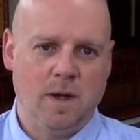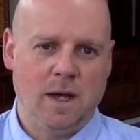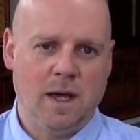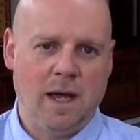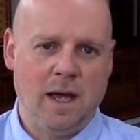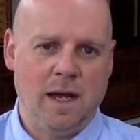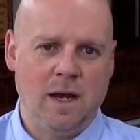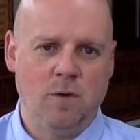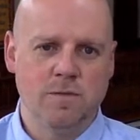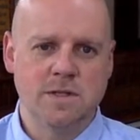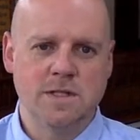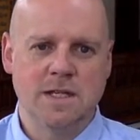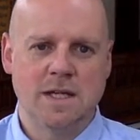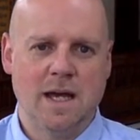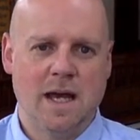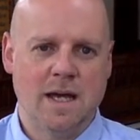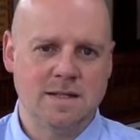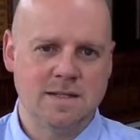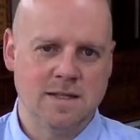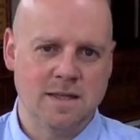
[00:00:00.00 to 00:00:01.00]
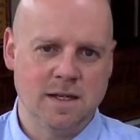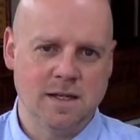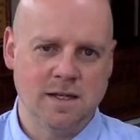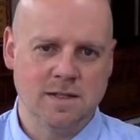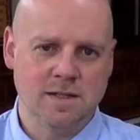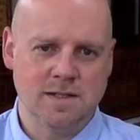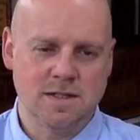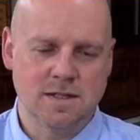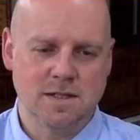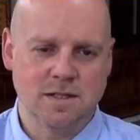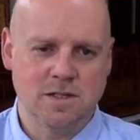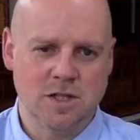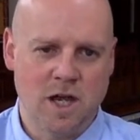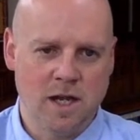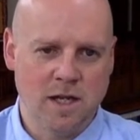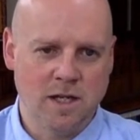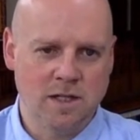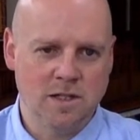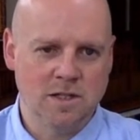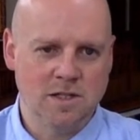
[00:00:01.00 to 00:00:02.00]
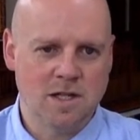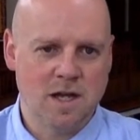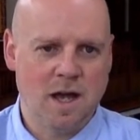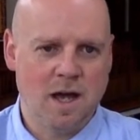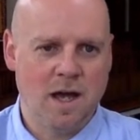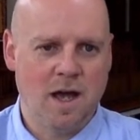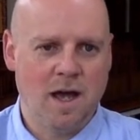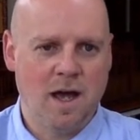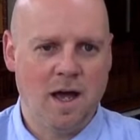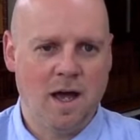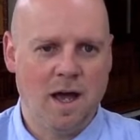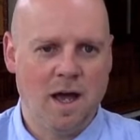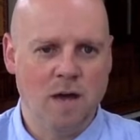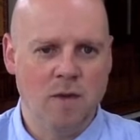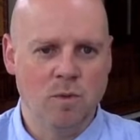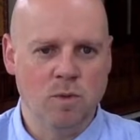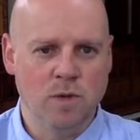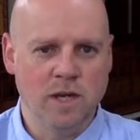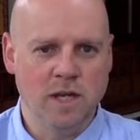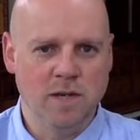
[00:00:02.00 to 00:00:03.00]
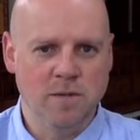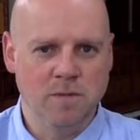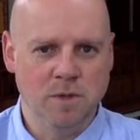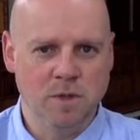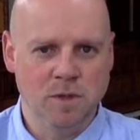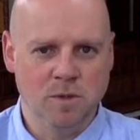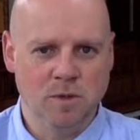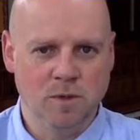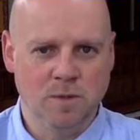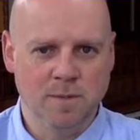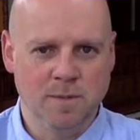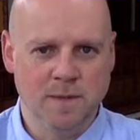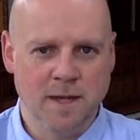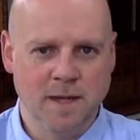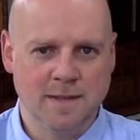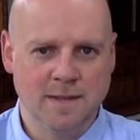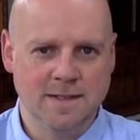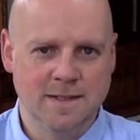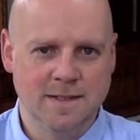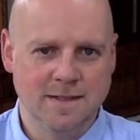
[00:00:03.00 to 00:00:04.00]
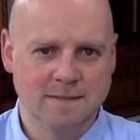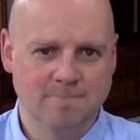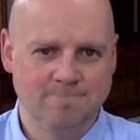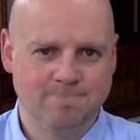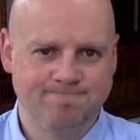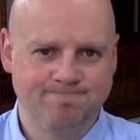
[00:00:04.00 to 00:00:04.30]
obviously, as things change, I will keep you updated.